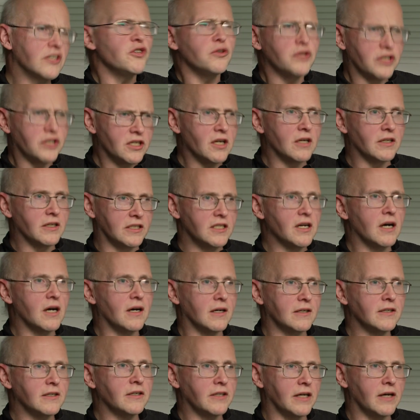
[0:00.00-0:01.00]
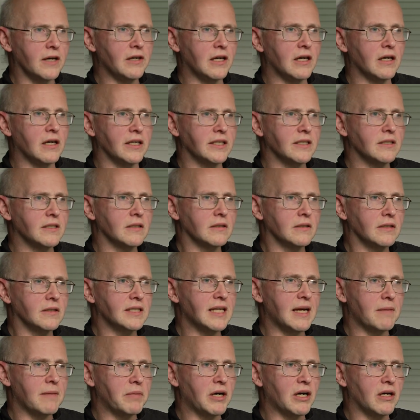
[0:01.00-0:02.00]
you start dark and go light? Is
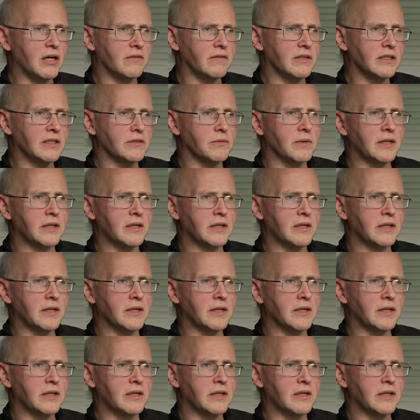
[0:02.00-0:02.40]
that part of it as